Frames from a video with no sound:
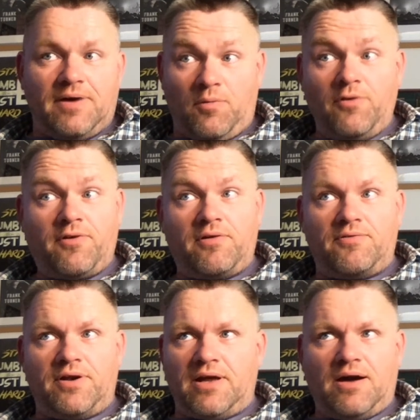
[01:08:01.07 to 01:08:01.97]
I was going to
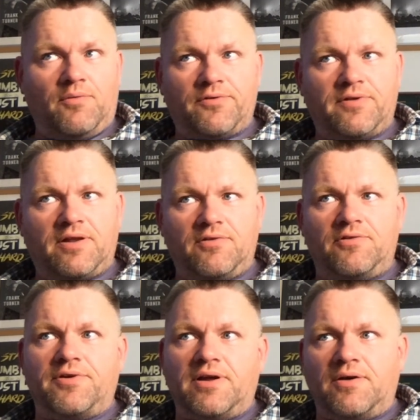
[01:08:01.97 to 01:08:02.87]
read it out. I wasn't
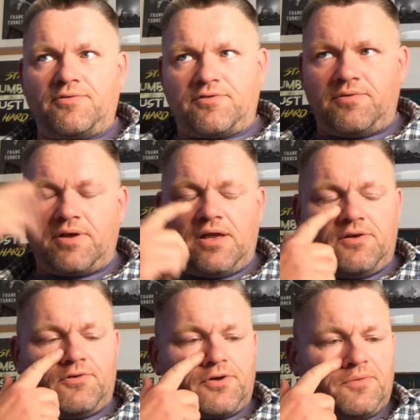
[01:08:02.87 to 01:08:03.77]
ignoring it. I was doing it in
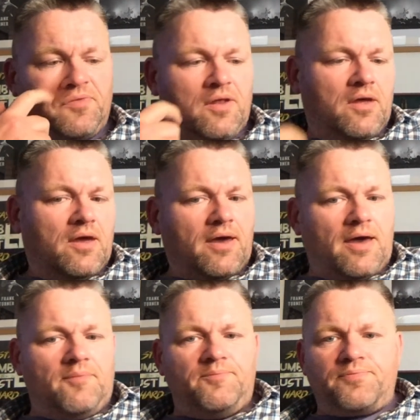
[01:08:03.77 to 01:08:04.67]
order.
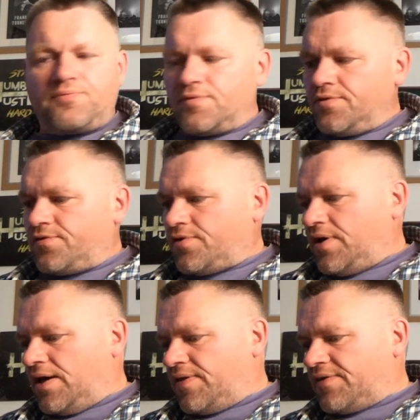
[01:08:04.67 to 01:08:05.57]
So
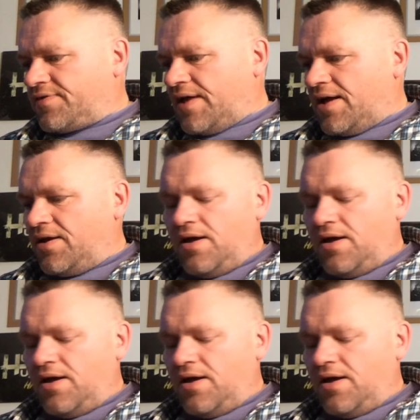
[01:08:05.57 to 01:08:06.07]
yeah, that's that.